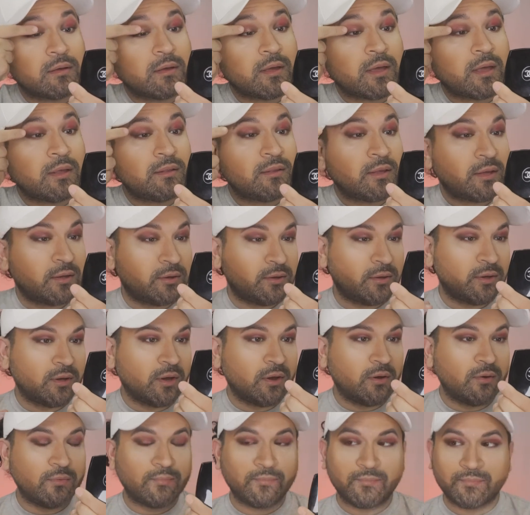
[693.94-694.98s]
And there you
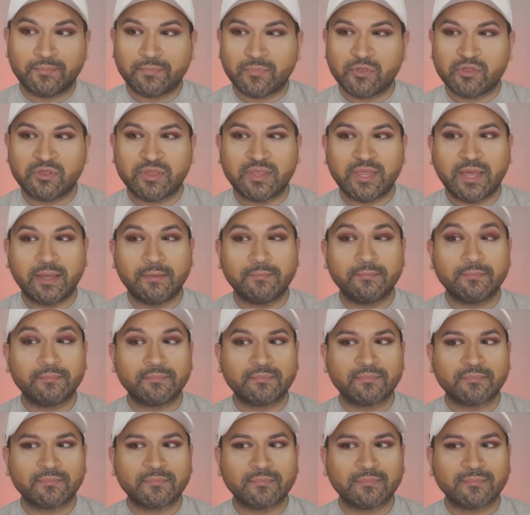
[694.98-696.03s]
go. You see that?
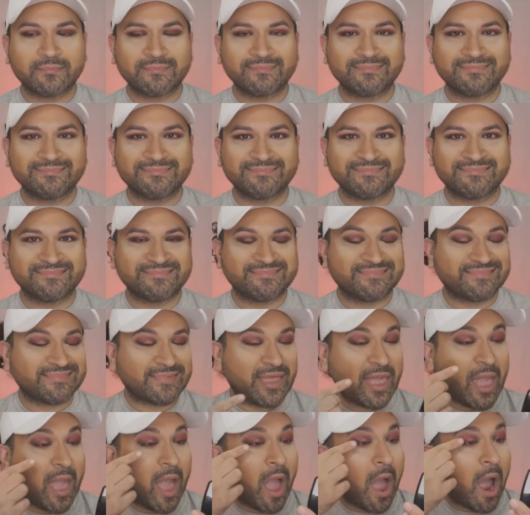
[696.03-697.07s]
All
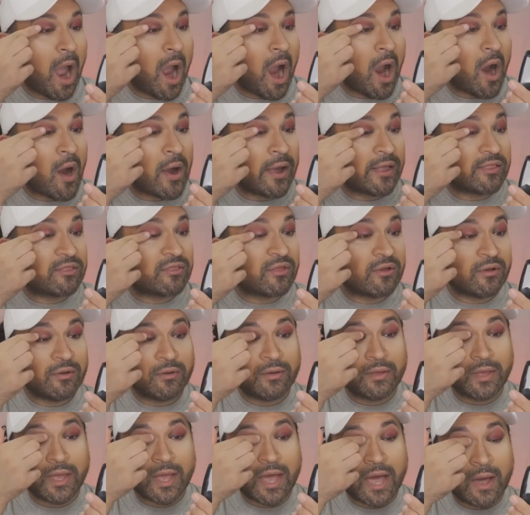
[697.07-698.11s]
right. So
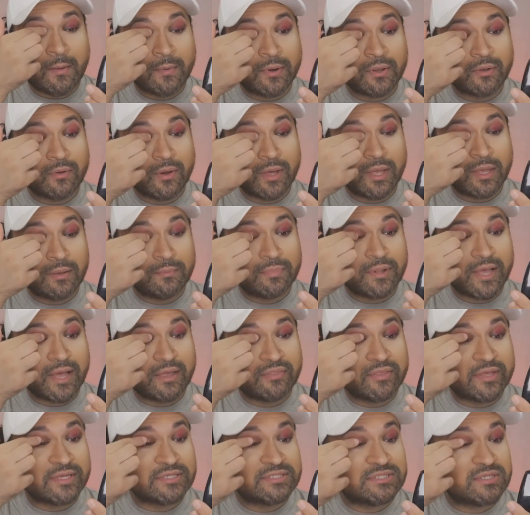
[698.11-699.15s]
I'm going to go ahead and apply
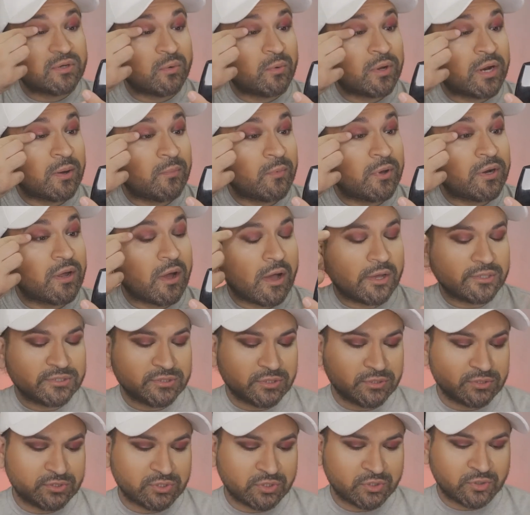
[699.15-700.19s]
this. So what I'm going to
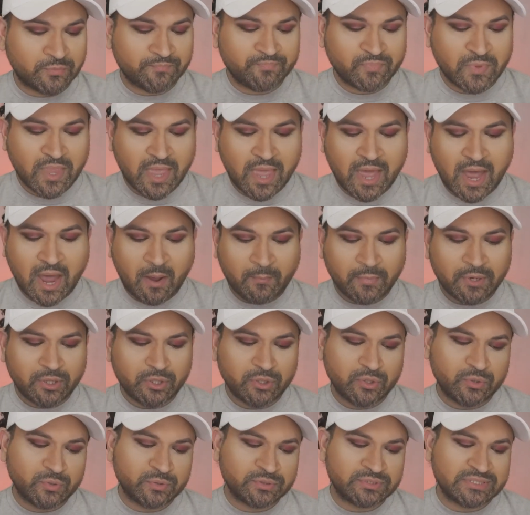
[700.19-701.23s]
also do, I'm going to
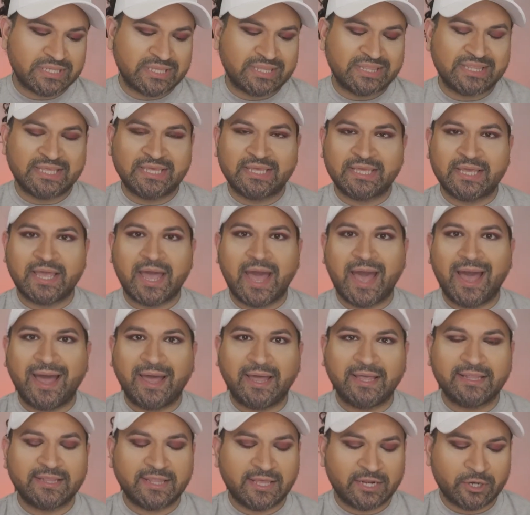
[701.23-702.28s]
use the
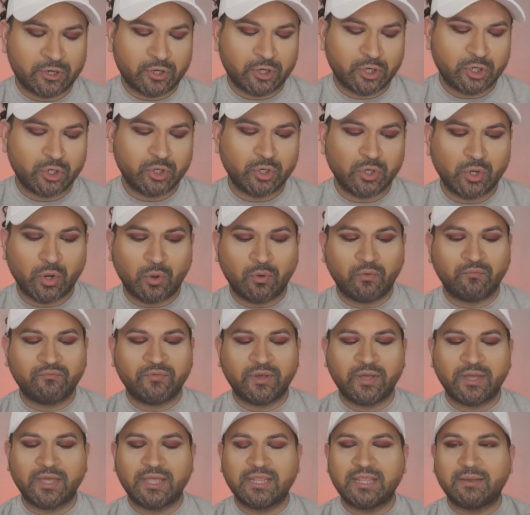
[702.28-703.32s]
highlighter
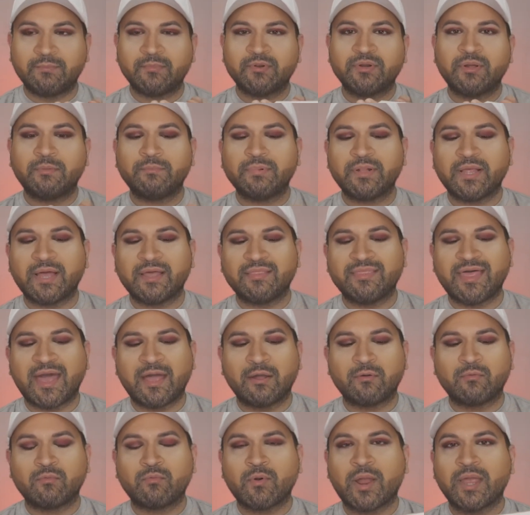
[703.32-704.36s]
Nova and I'm going to apply
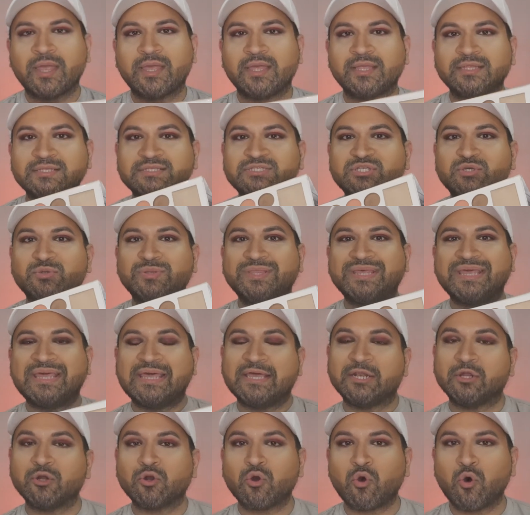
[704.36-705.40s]
that right into the
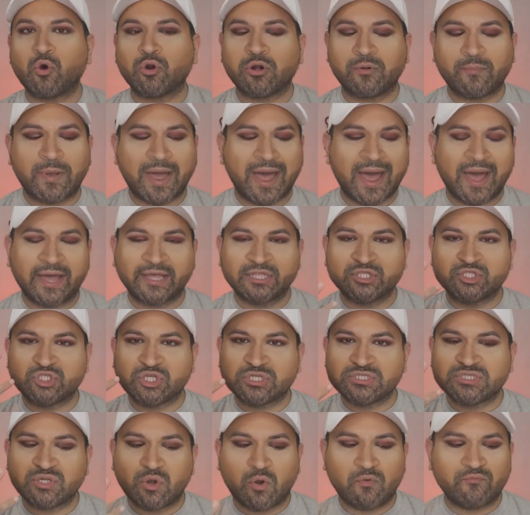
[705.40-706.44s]
inner corner of my eye
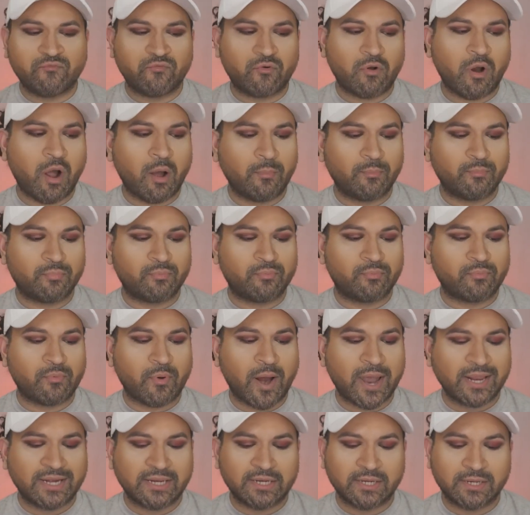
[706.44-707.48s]
just to overall
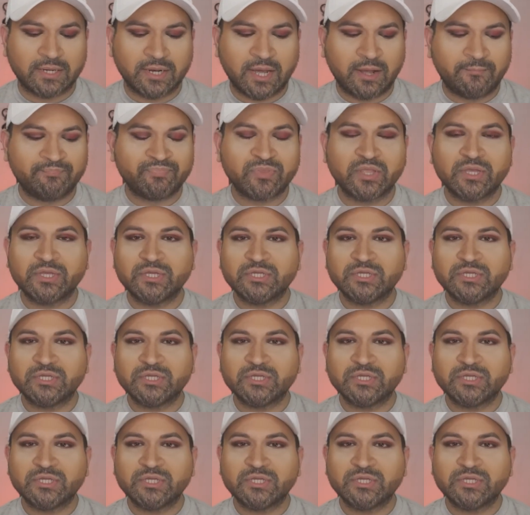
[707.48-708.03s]
brighten it up.